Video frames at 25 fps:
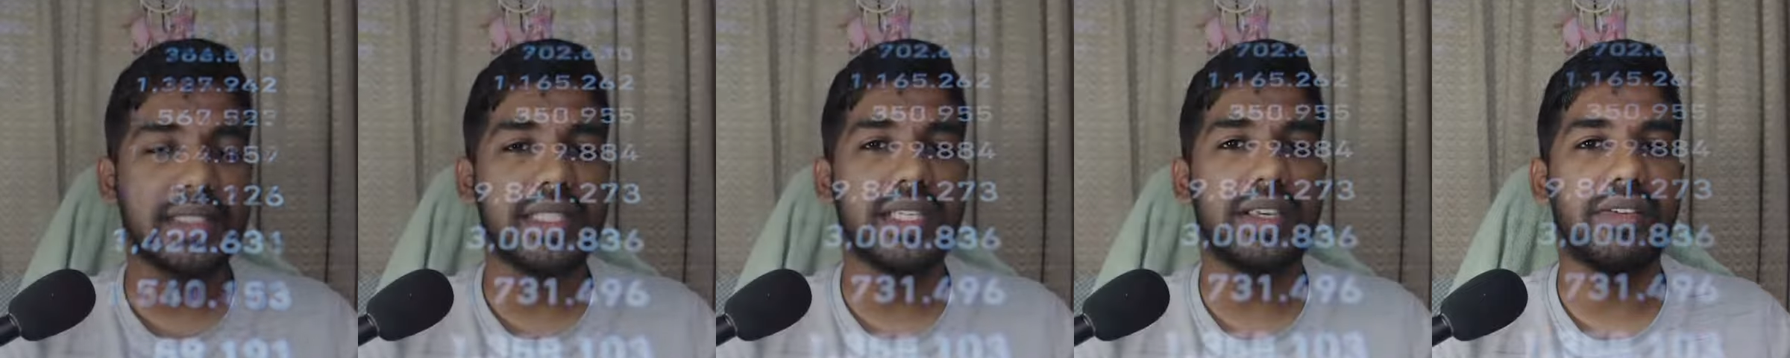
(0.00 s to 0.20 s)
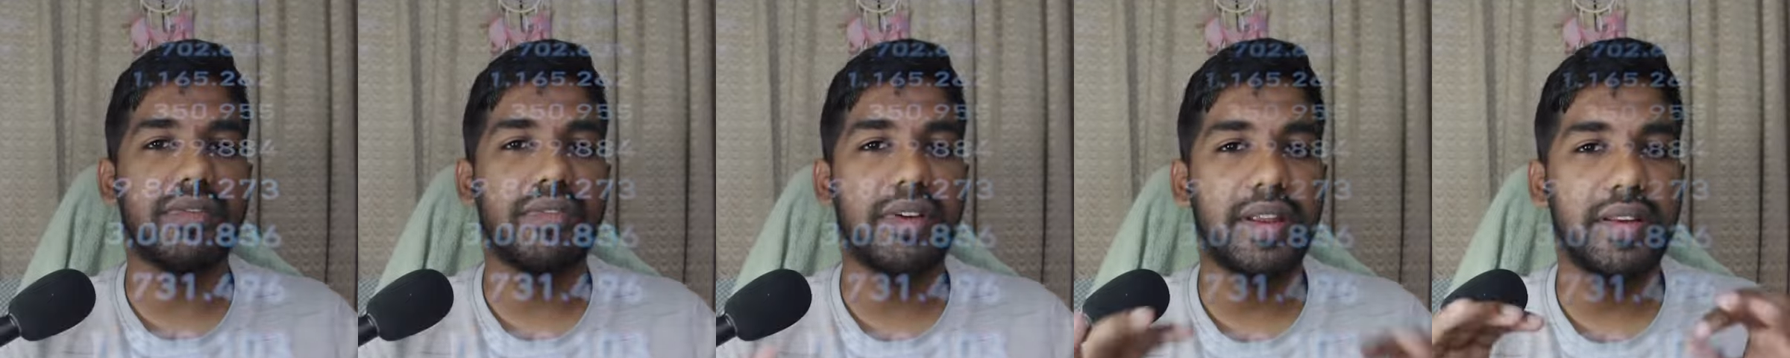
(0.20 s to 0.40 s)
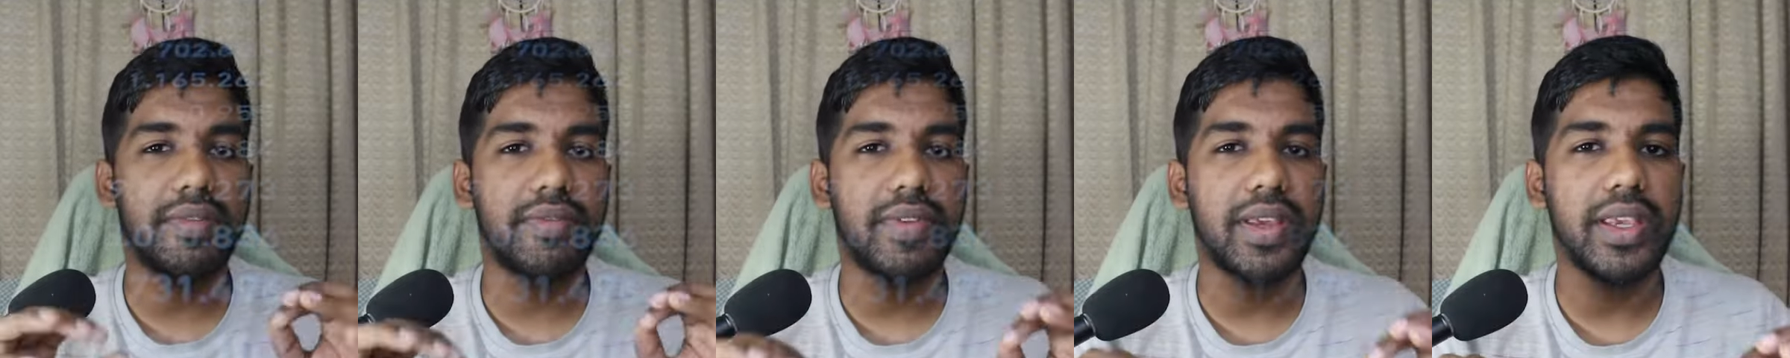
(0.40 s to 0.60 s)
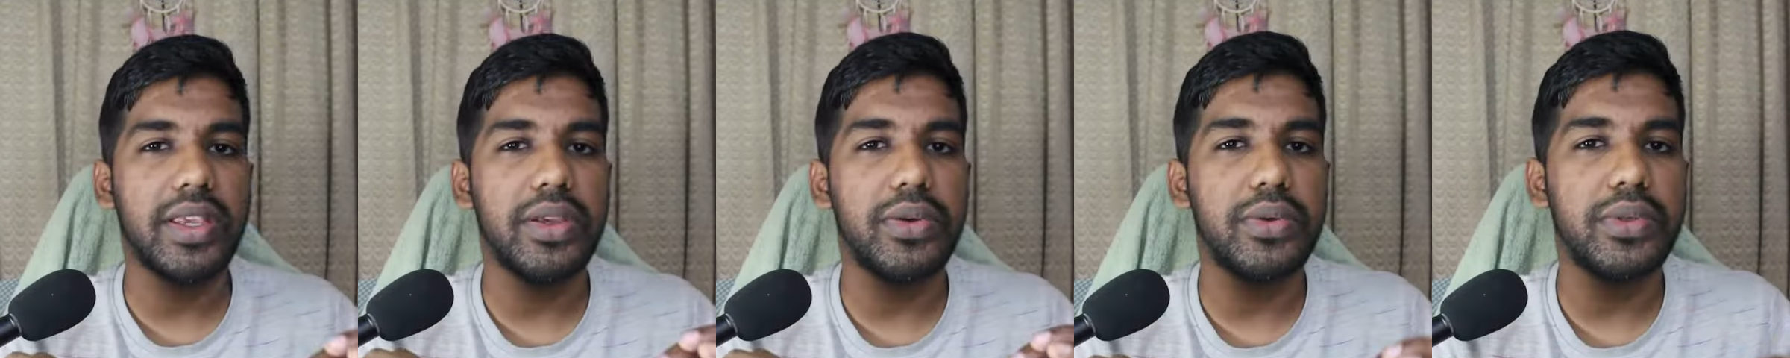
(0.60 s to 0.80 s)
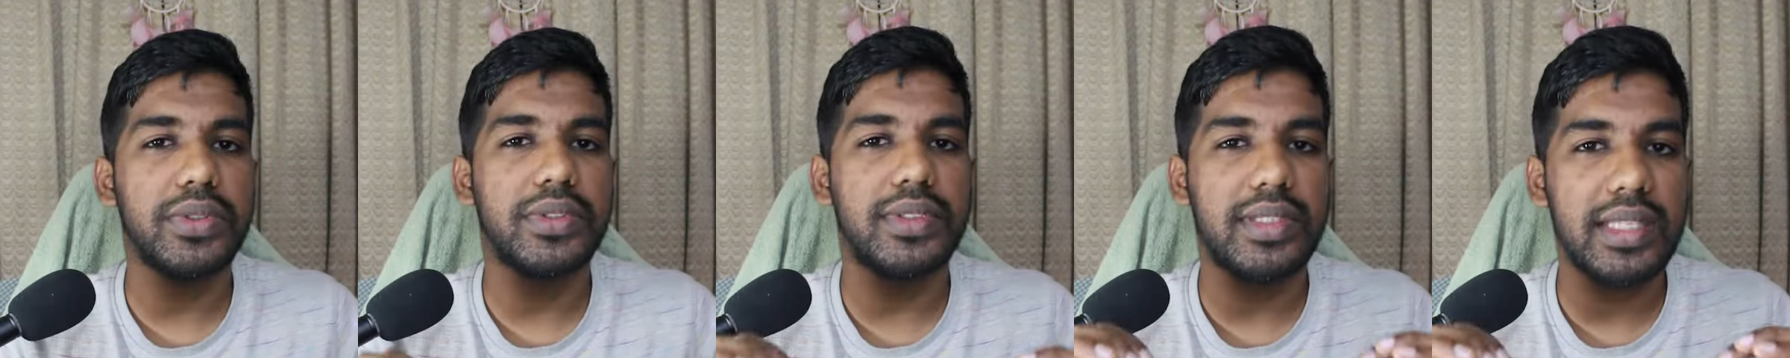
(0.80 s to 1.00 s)
see, when we
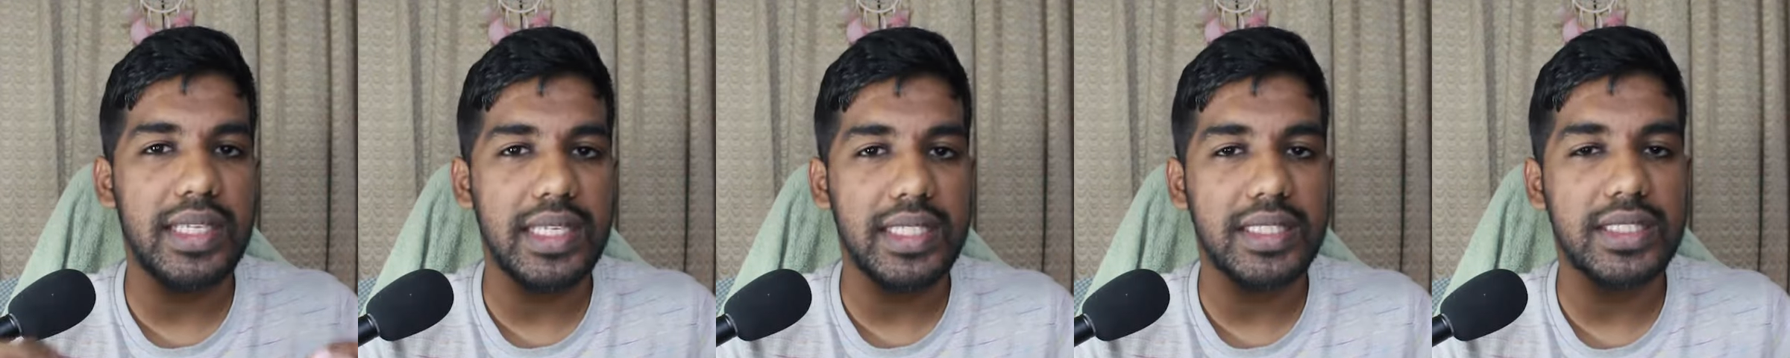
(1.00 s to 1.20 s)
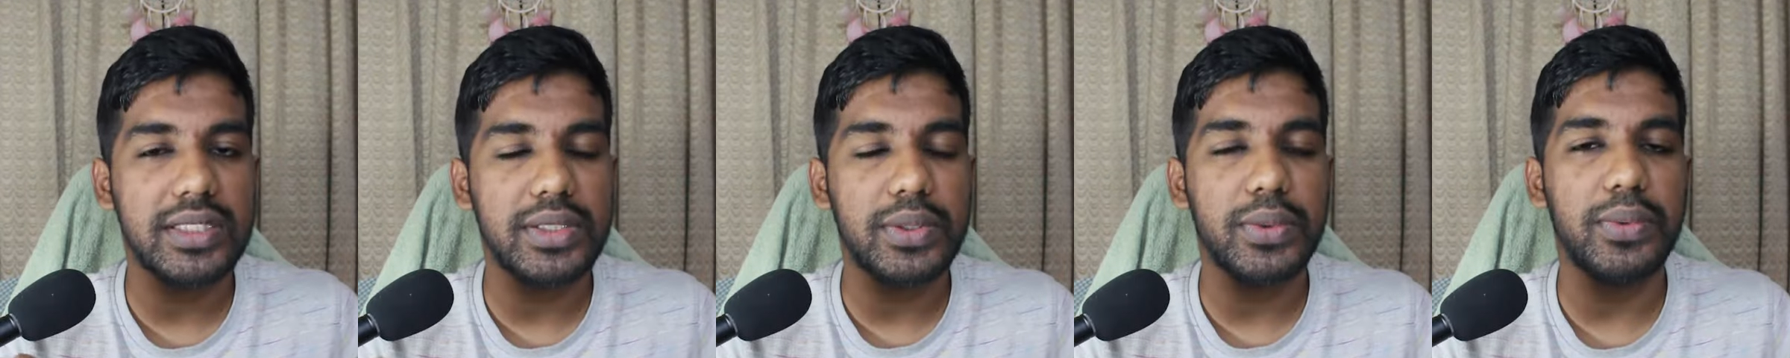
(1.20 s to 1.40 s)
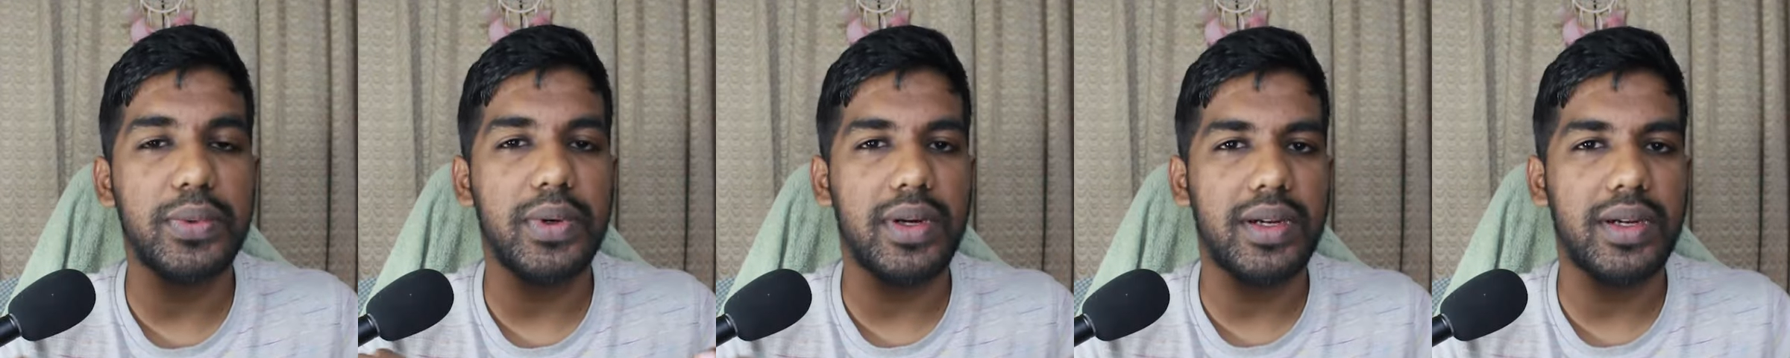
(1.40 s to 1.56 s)
use these two